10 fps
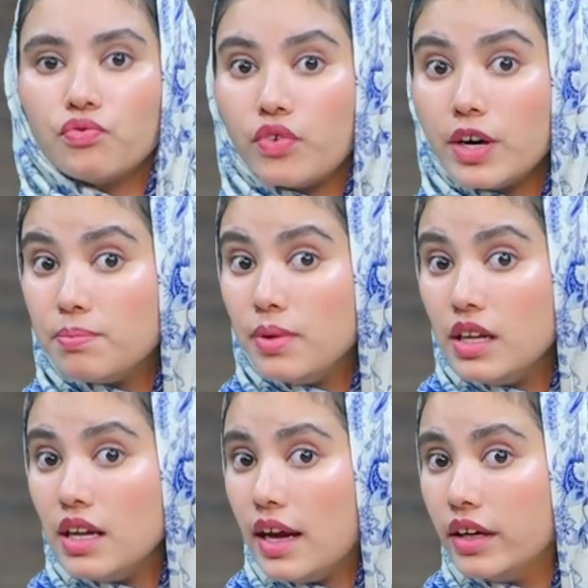
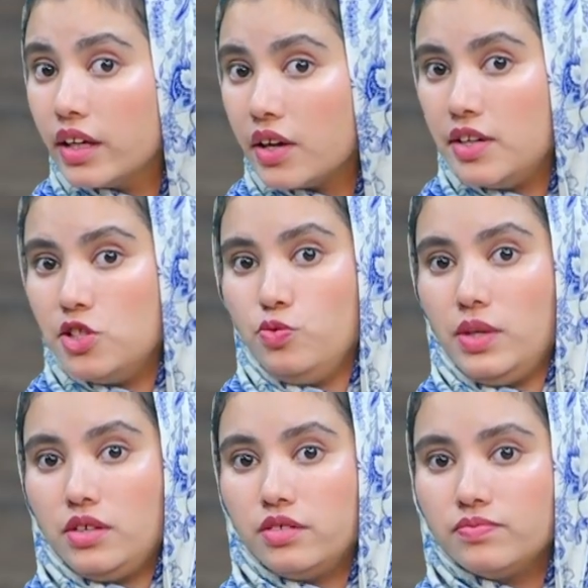Verbal
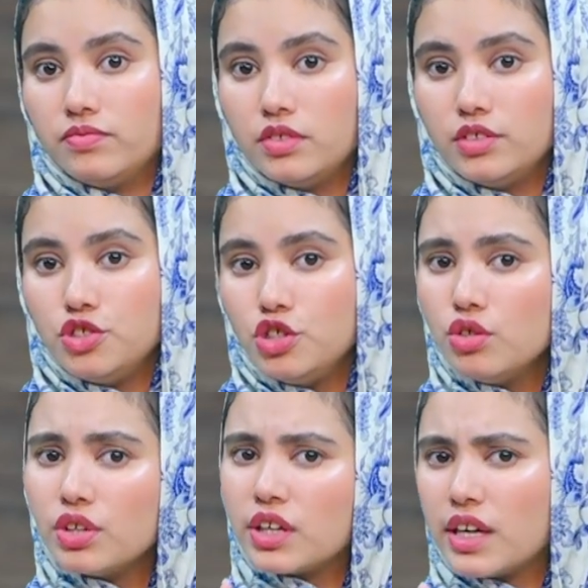encouragement,
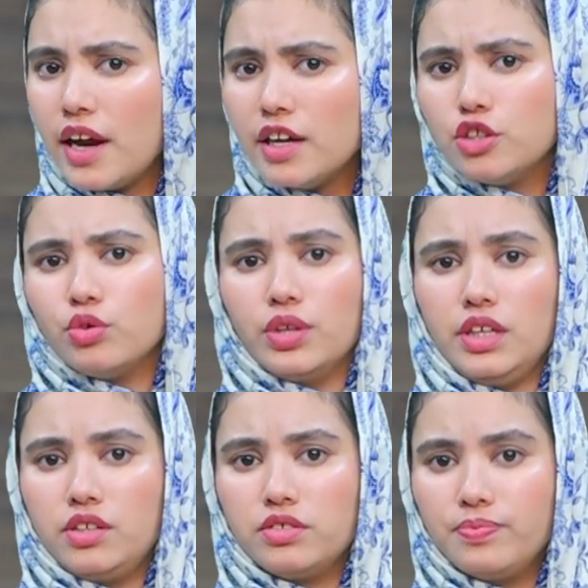"You can do
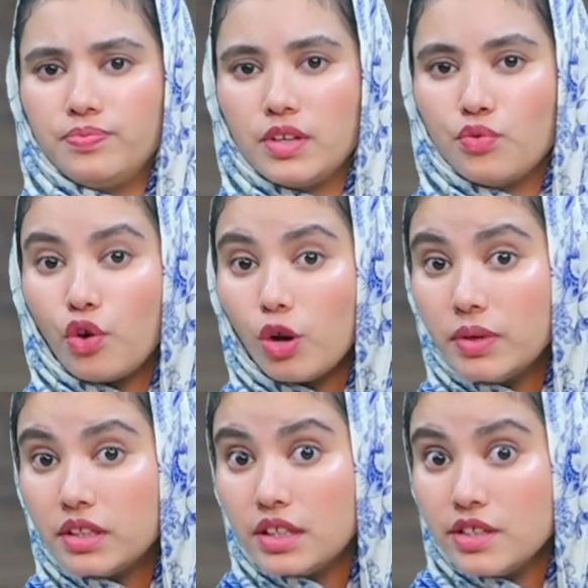it,"
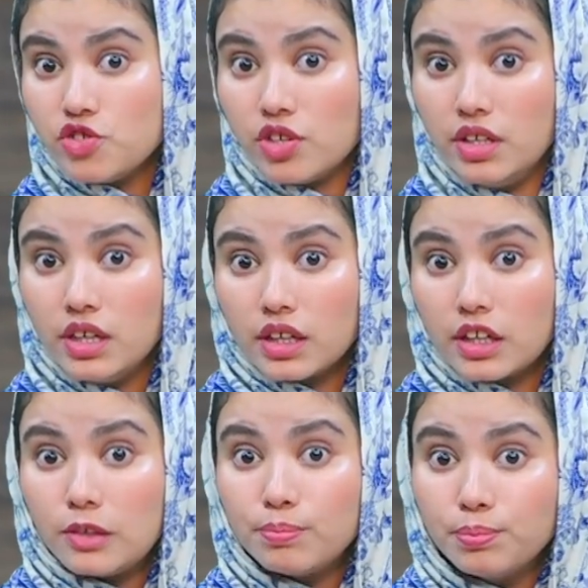from a teacher
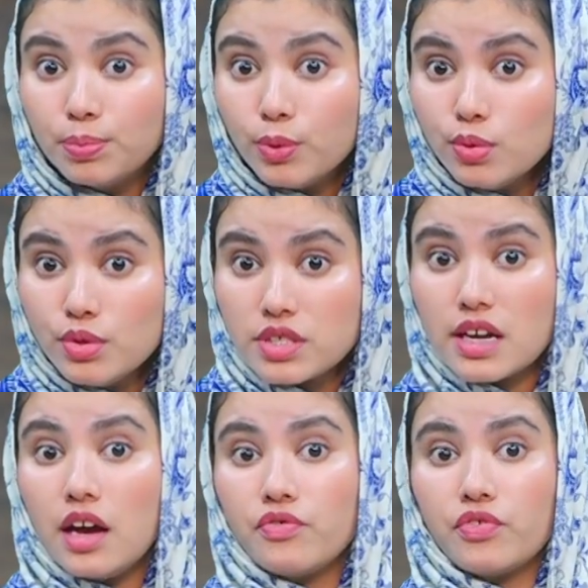can boost
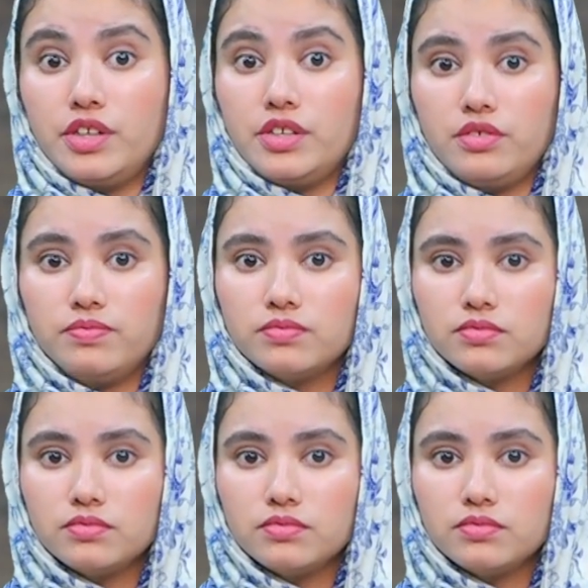effort.